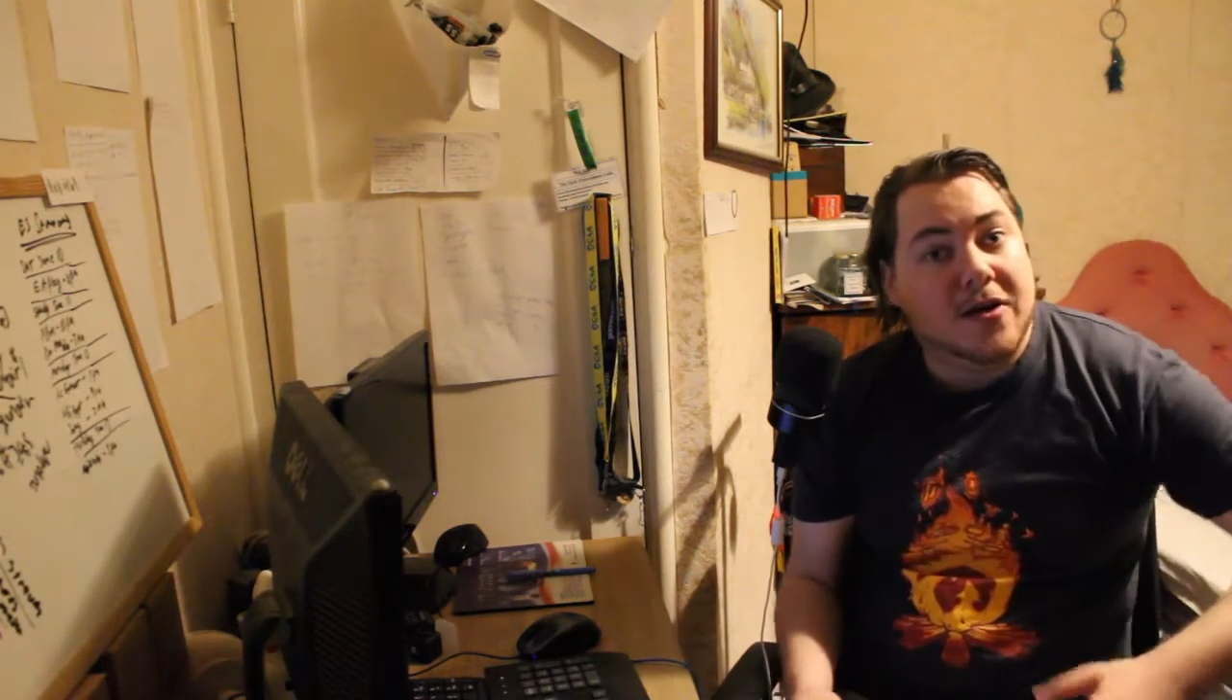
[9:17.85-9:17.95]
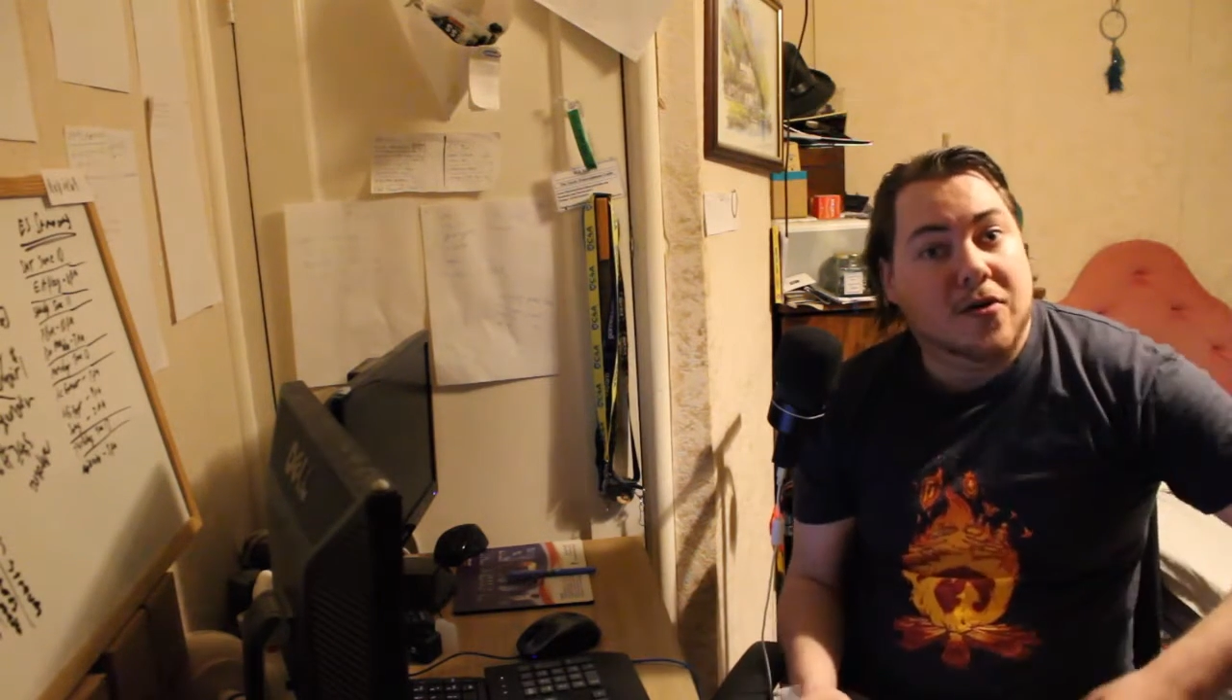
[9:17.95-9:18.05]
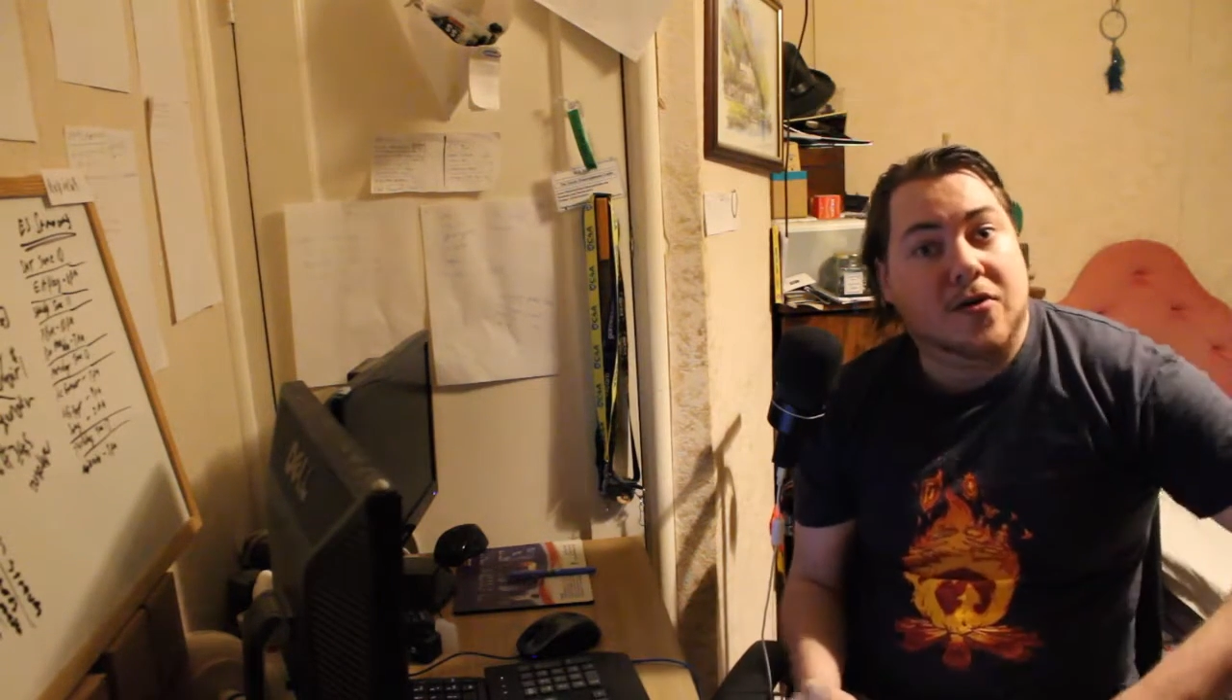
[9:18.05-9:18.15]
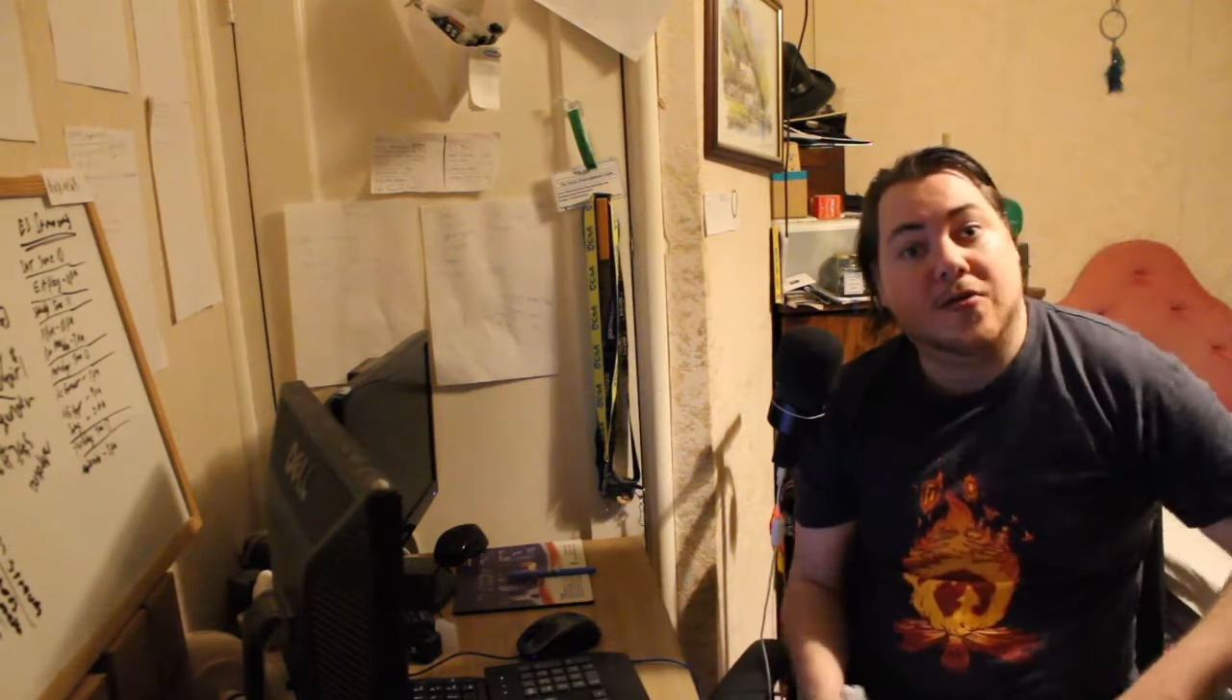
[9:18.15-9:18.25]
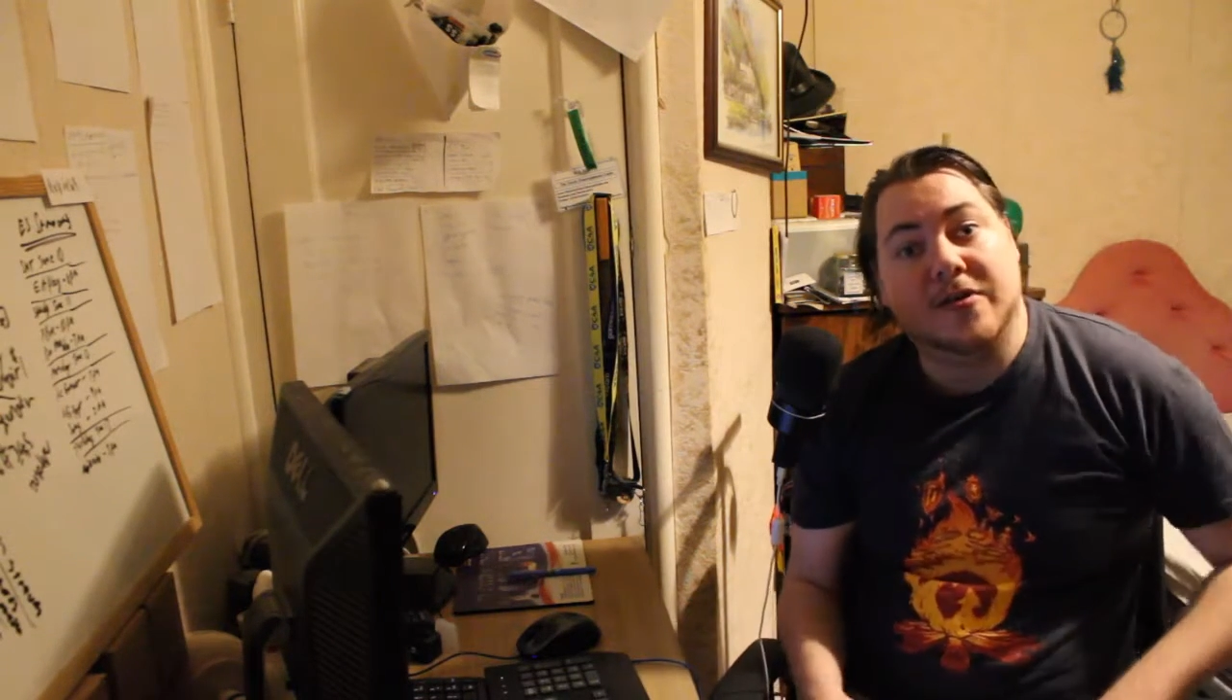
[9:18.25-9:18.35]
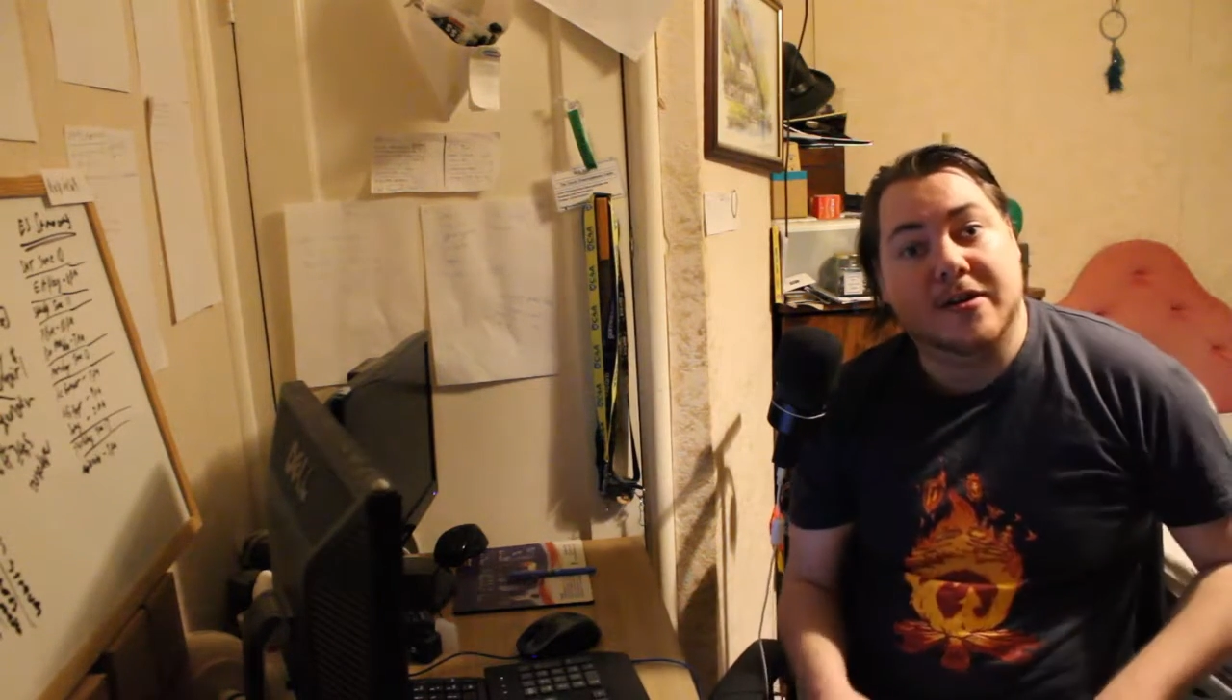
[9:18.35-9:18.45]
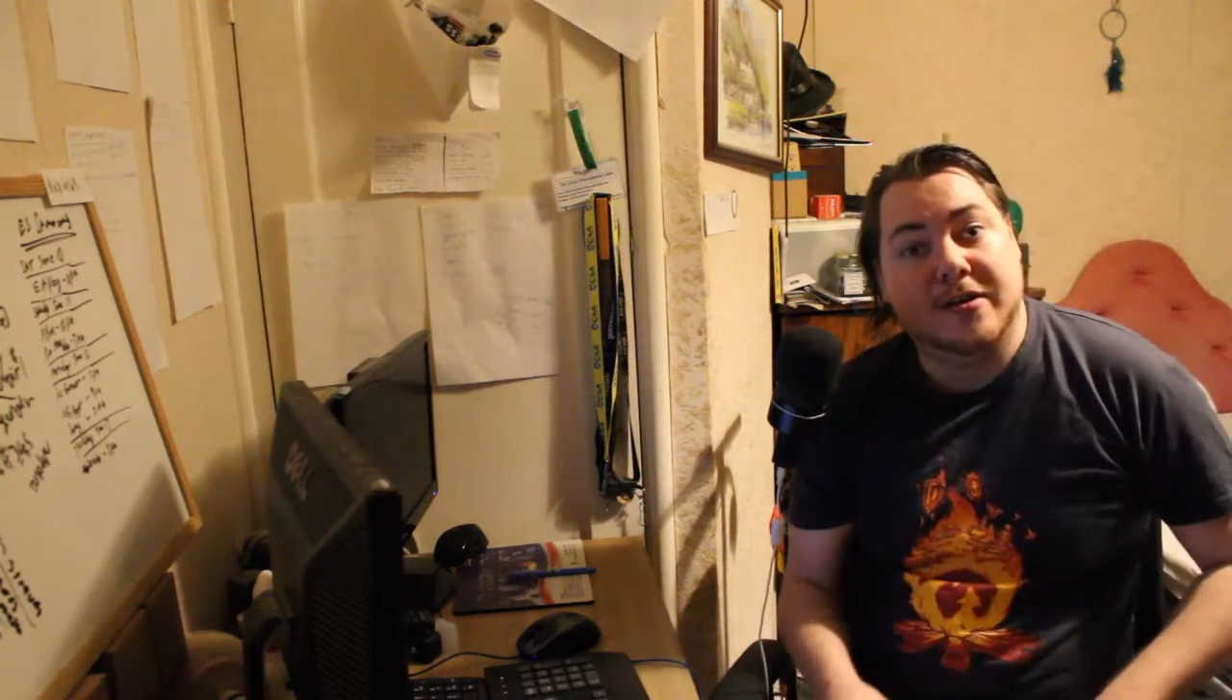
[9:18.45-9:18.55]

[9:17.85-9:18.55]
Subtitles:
horror